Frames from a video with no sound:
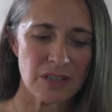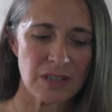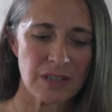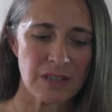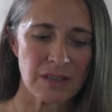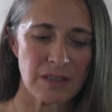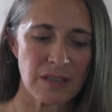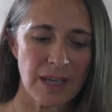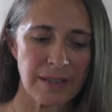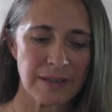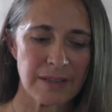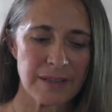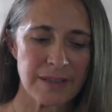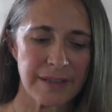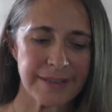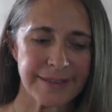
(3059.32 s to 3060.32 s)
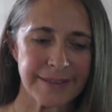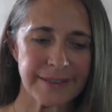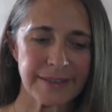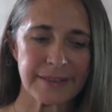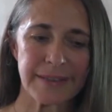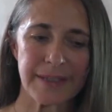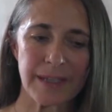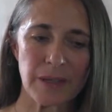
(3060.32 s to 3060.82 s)
she had this
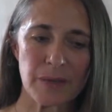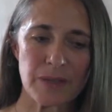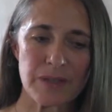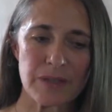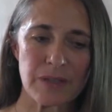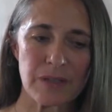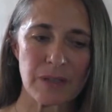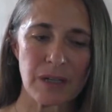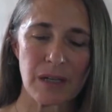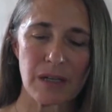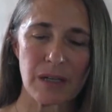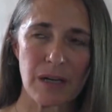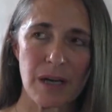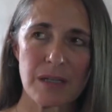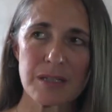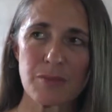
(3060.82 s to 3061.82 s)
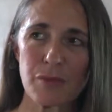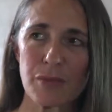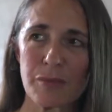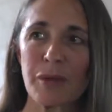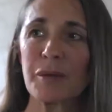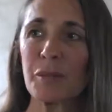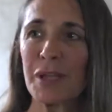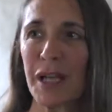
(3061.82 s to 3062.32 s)
idea that I was going to get a husband.
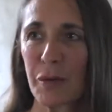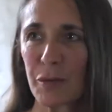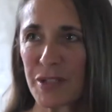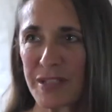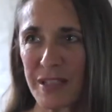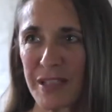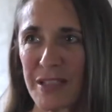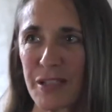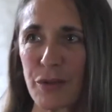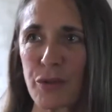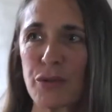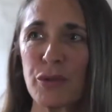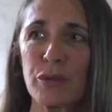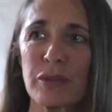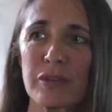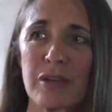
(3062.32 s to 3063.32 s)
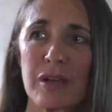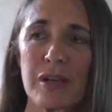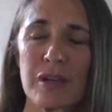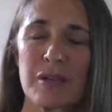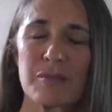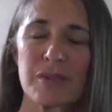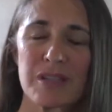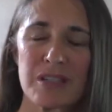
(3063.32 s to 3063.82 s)
I mean, I was six years old,
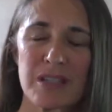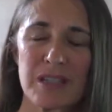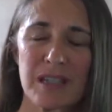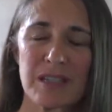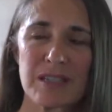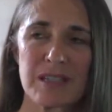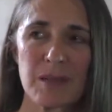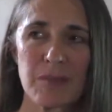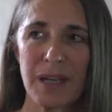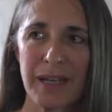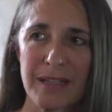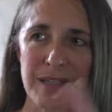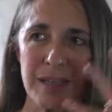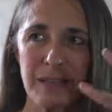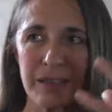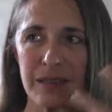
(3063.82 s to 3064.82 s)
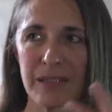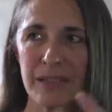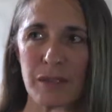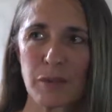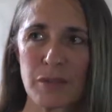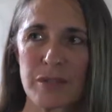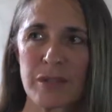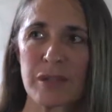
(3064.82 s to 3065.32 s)
but she had idea that
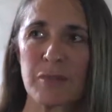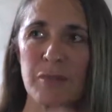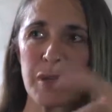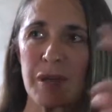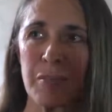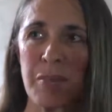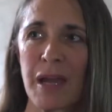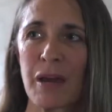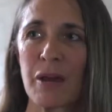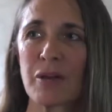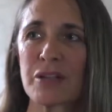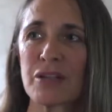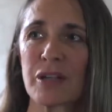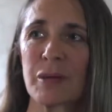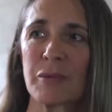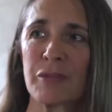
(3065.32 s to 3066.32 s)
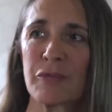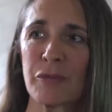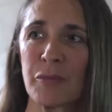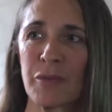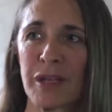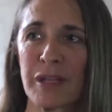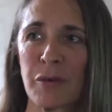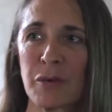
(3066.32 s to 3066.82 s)
there was going to be a marriage coming
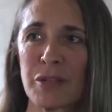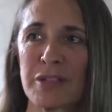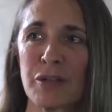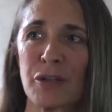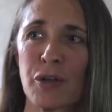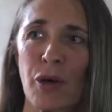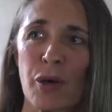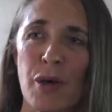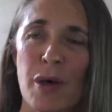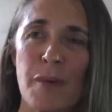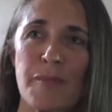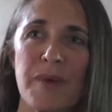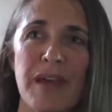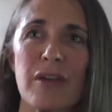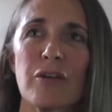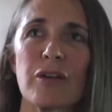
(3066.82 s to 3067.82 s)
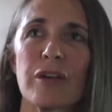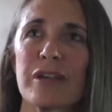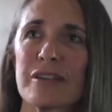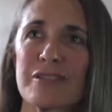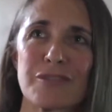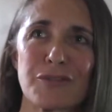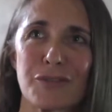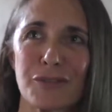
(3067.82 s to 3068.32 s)
from that. I was going to marry
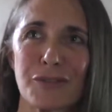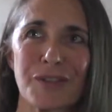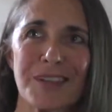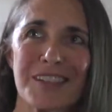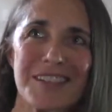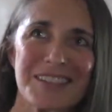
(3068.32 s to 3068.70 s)
into